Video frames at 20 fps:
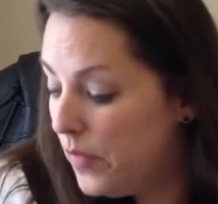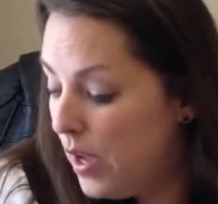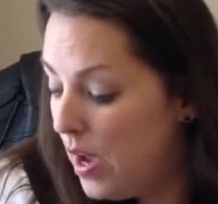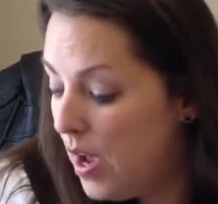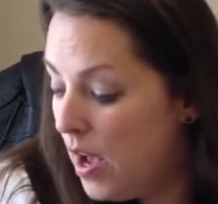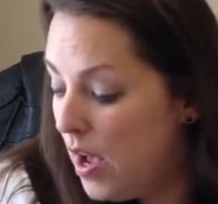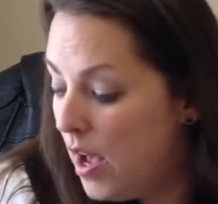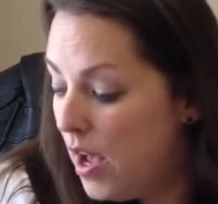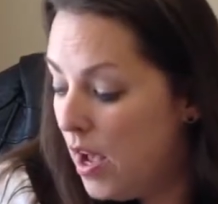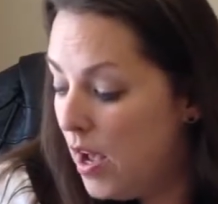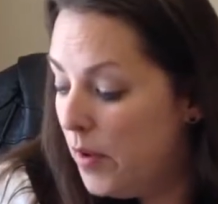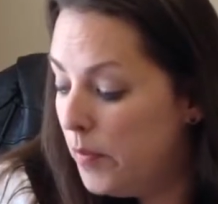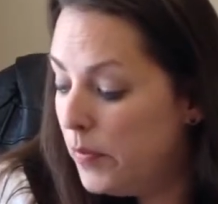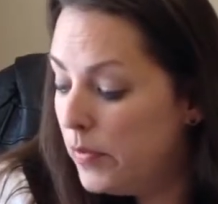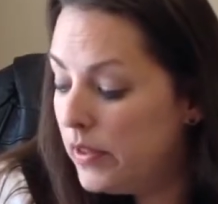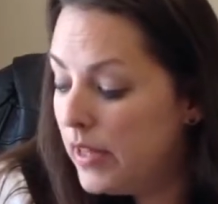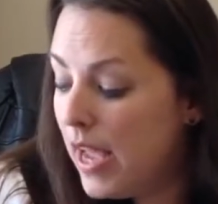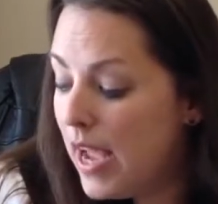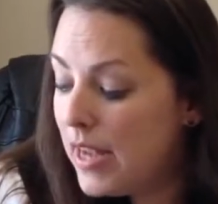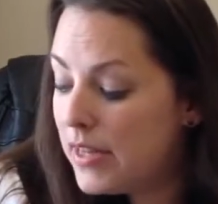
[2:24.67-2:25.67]

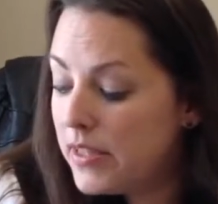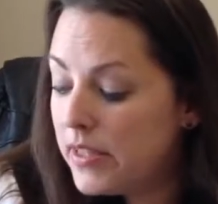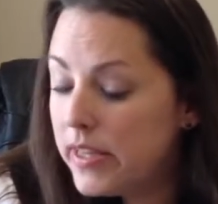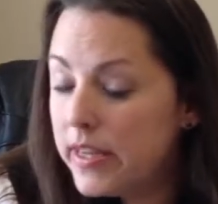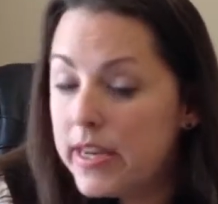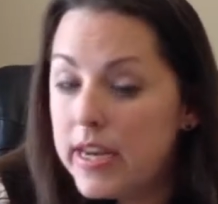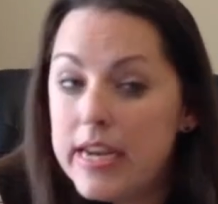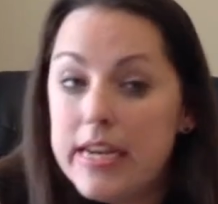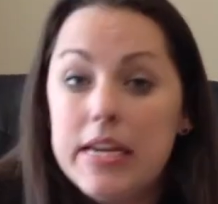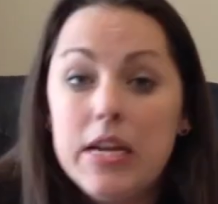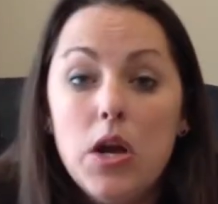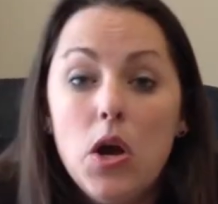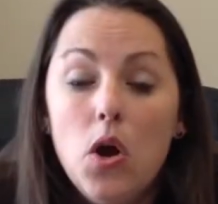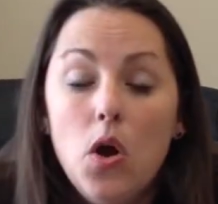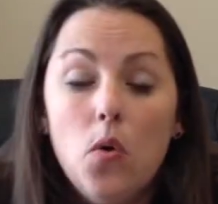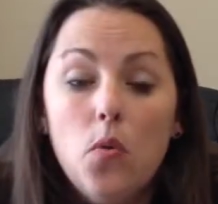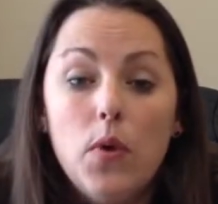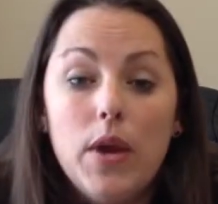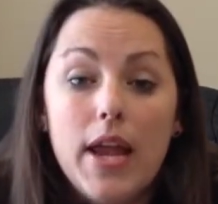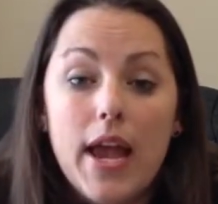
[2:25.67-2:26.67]
Lastly,
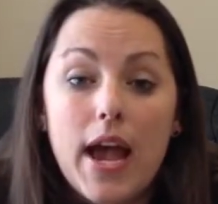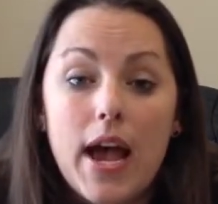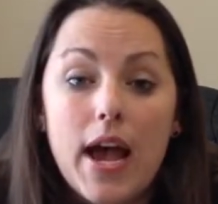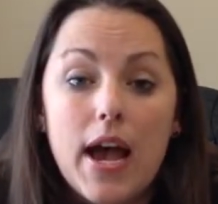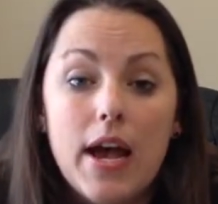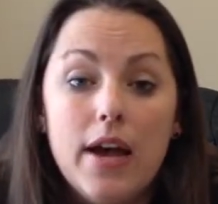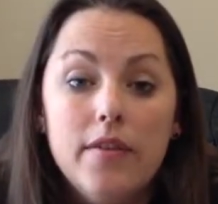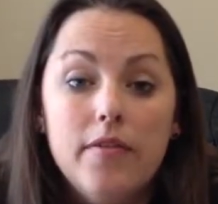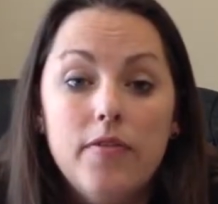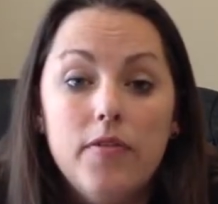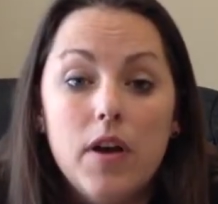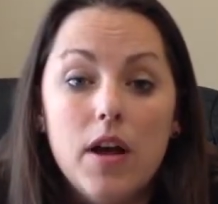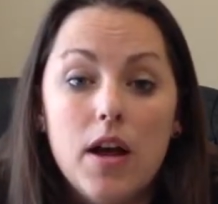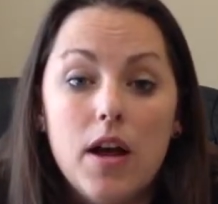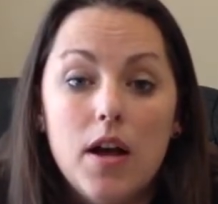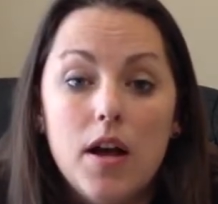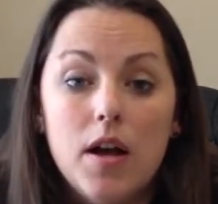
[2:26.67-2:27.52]
we have